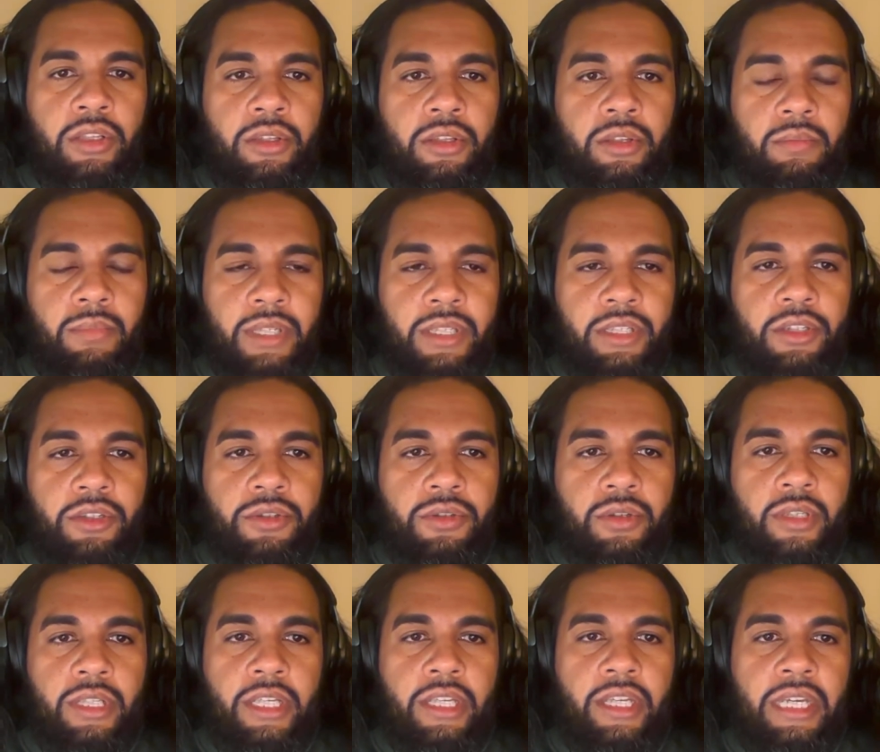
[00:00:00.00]
you must
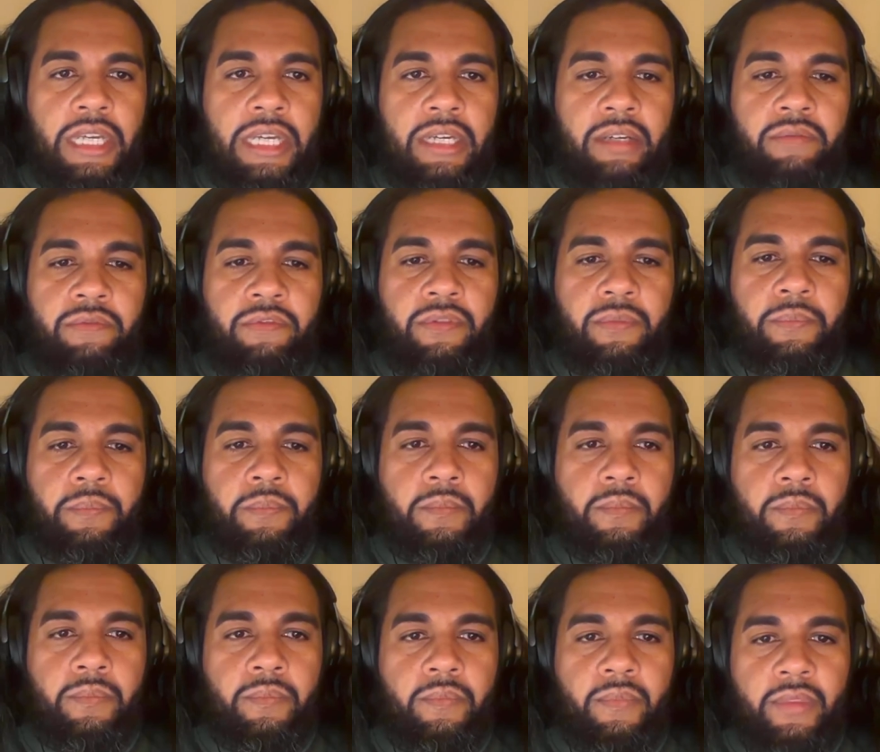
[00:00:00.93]
ensure that you have
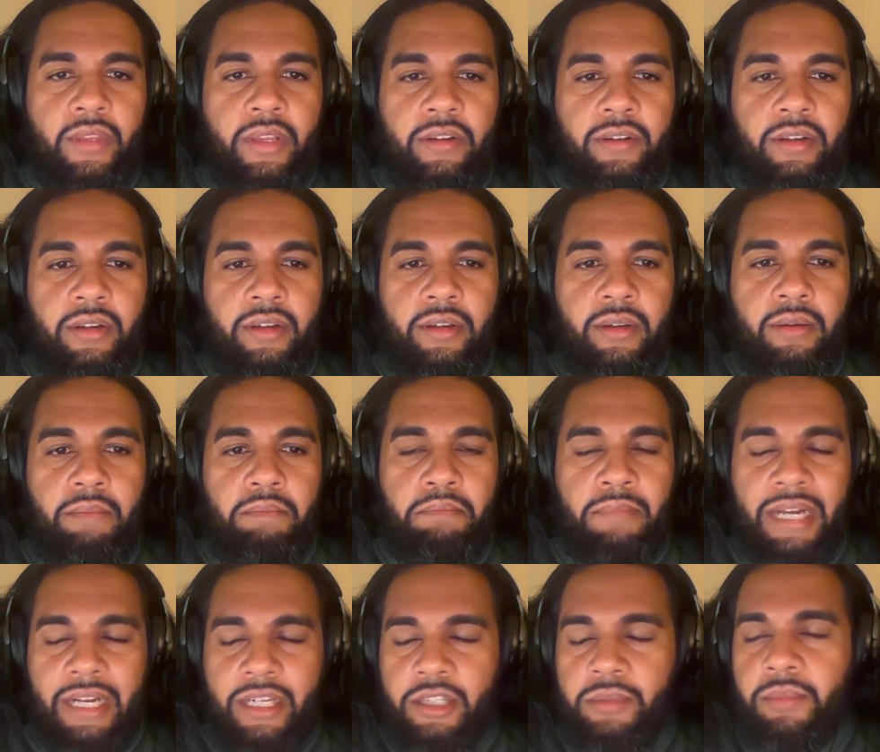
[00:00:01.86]

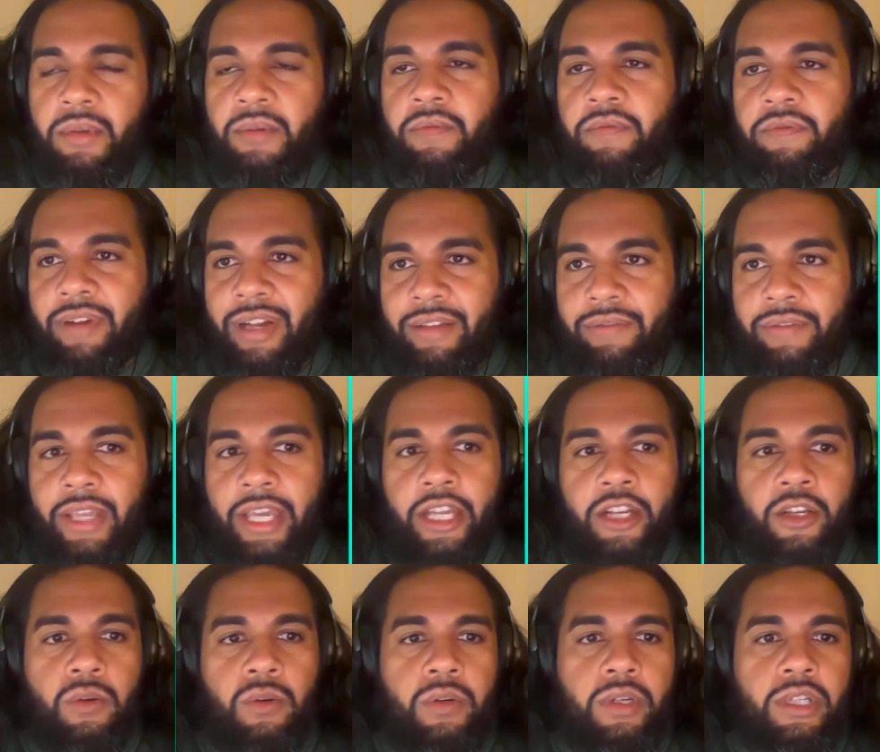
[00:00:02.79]
maximum 5
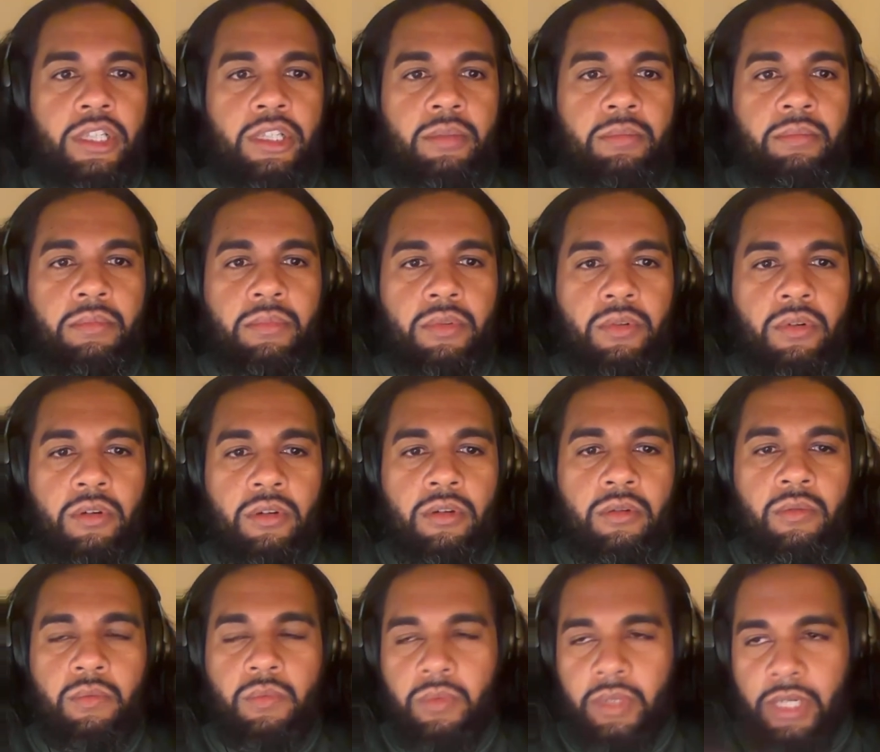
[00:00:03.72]
categories,
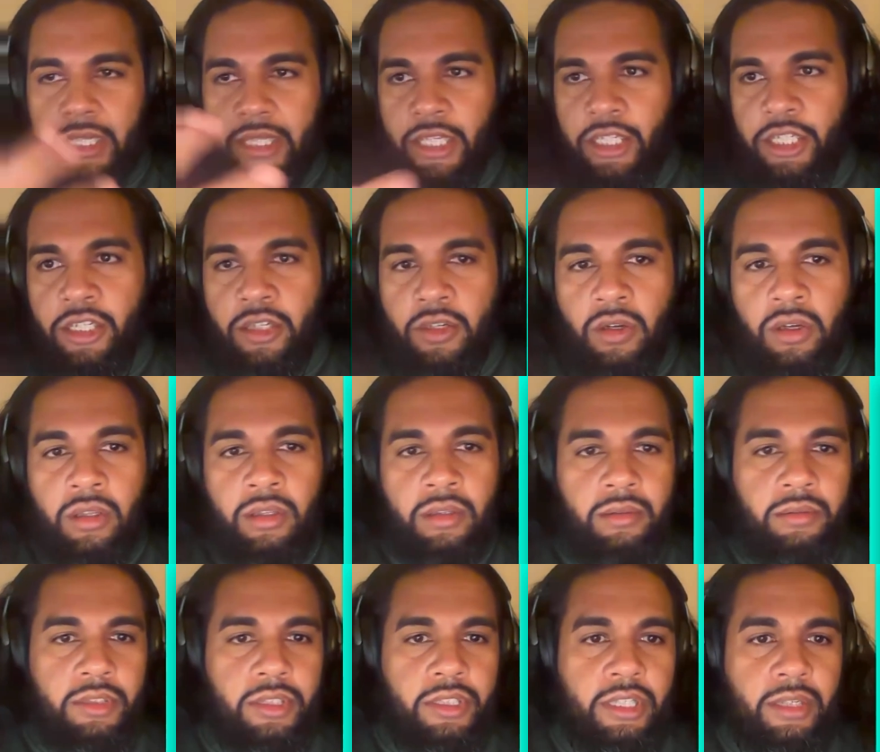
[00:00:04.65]
or what I like to
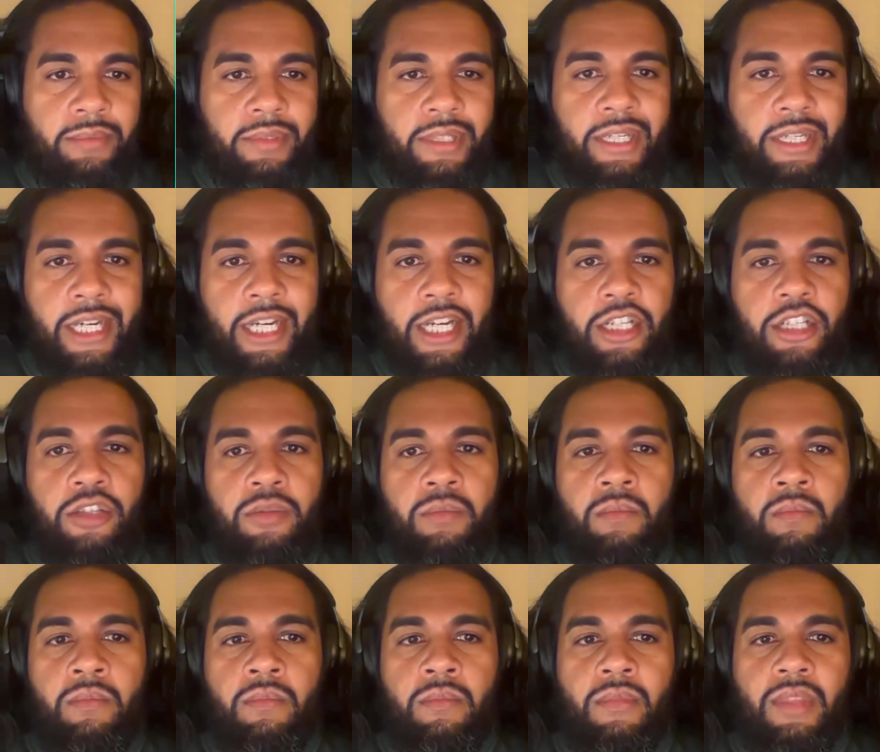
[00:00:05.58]
call substacks.
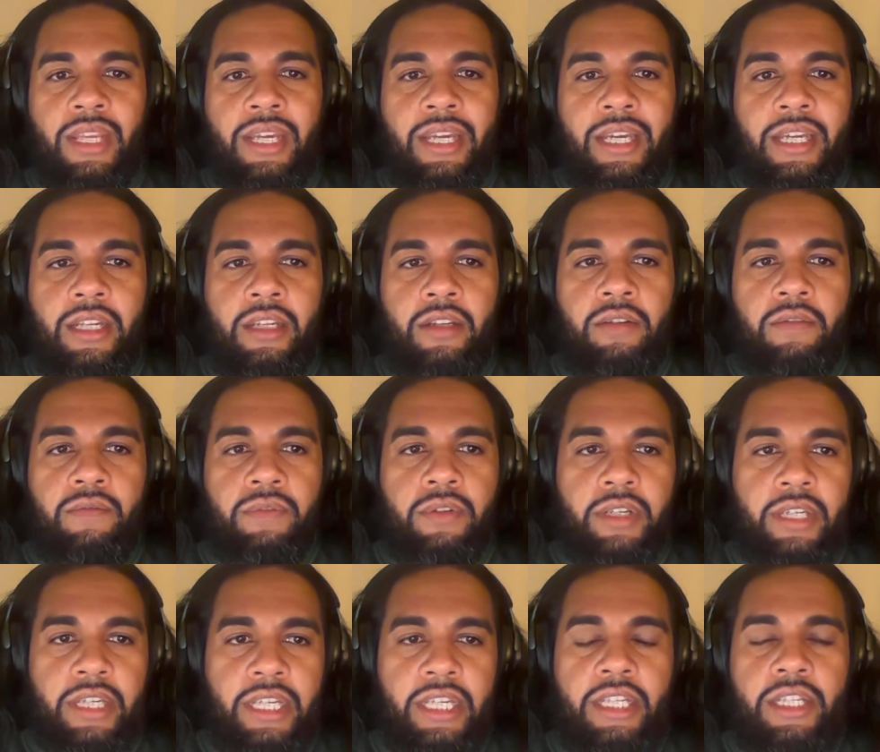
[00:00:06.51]
And
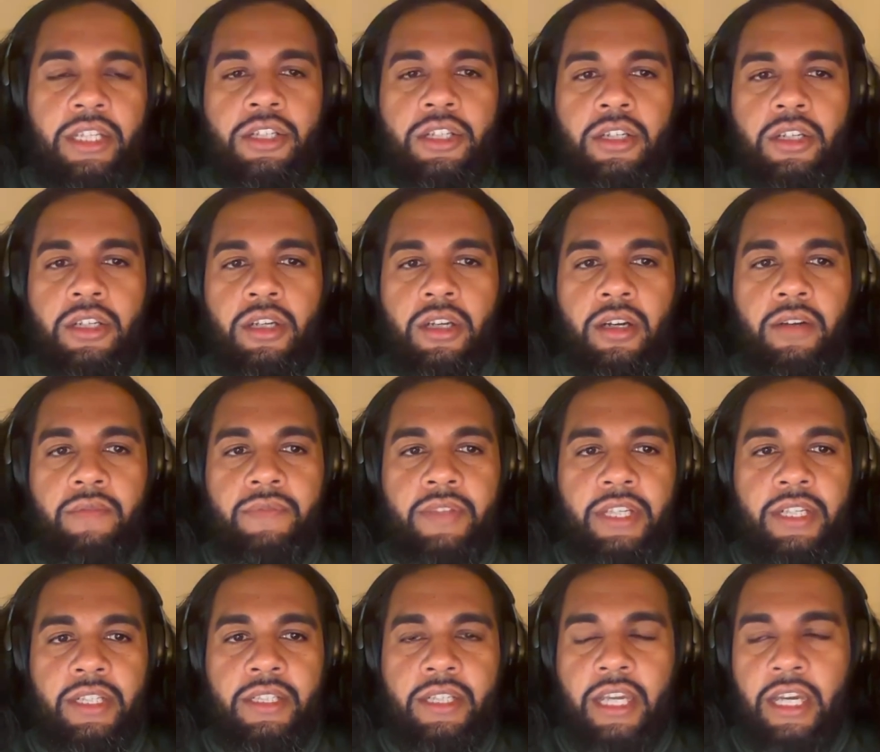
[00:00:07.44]
for each
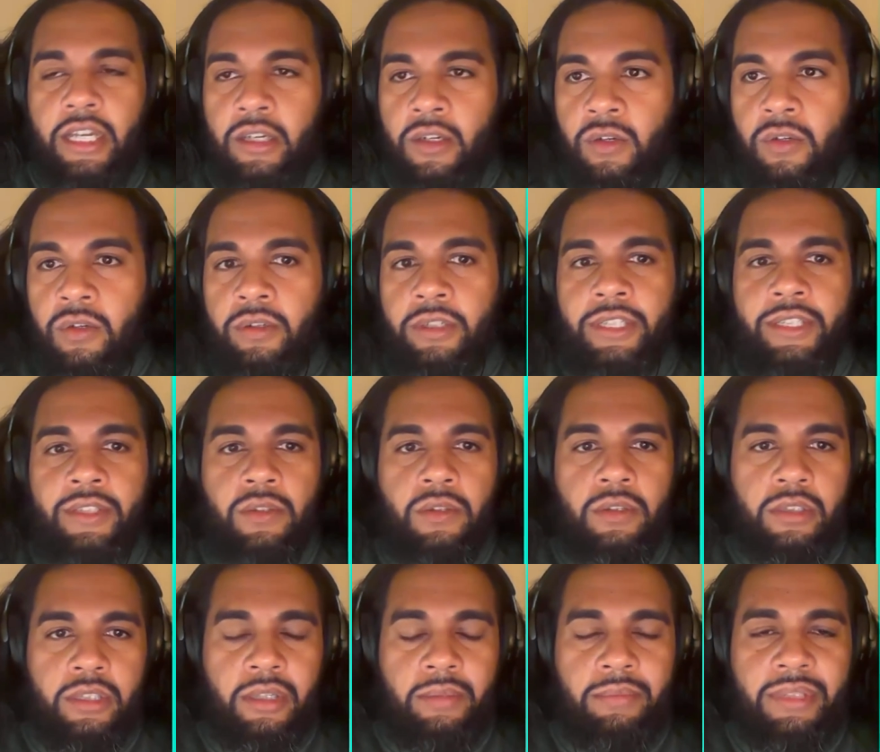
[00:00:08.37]
of these categories
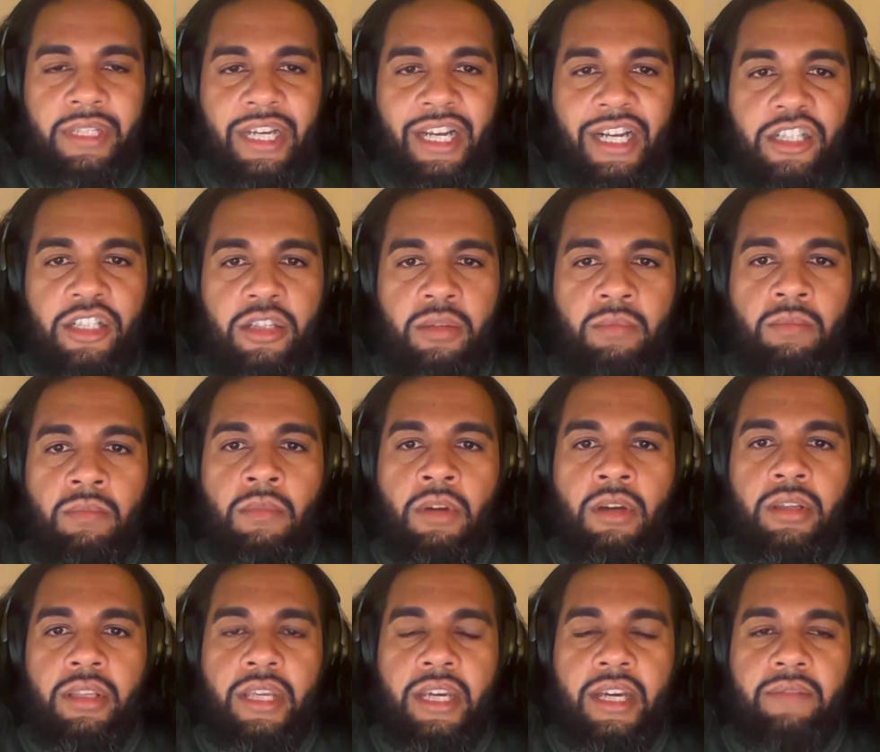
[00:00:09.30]
or substacks,
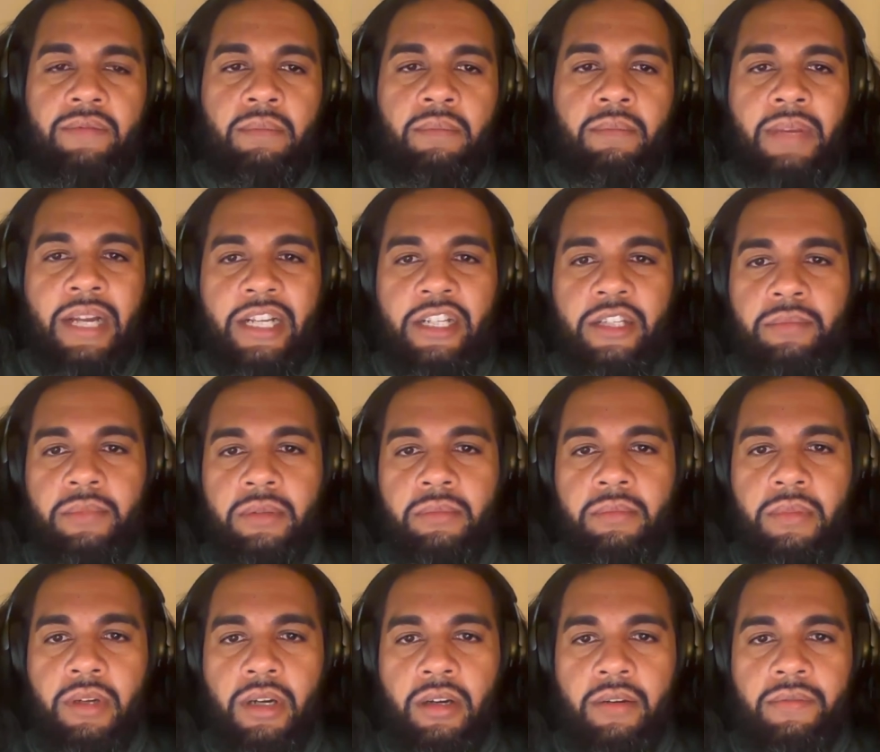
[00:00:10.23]
you have a
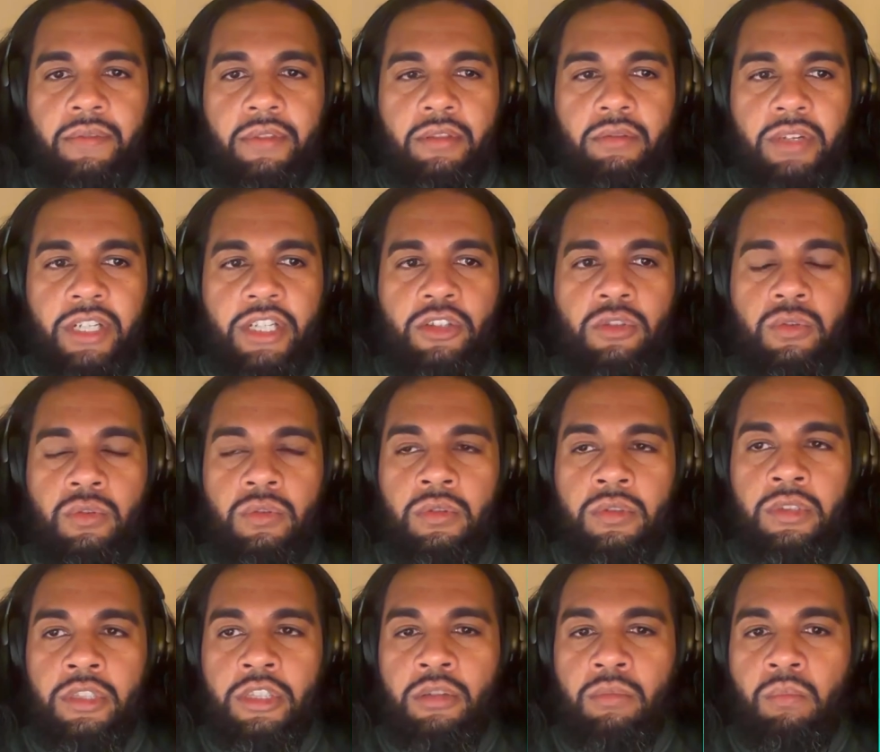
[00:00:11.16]
maximum of 3
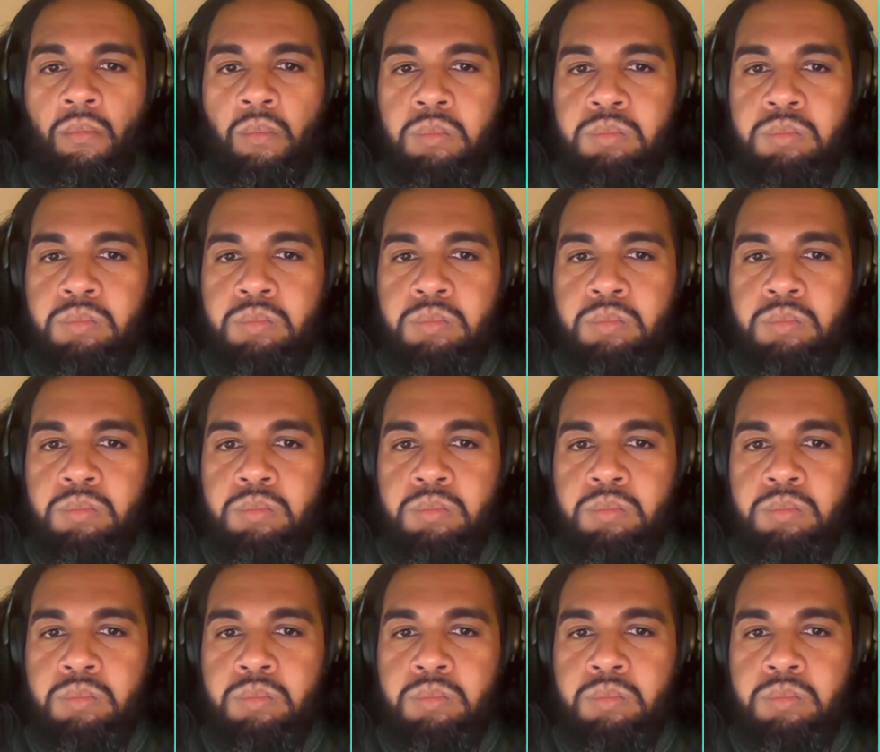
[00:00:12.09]
tools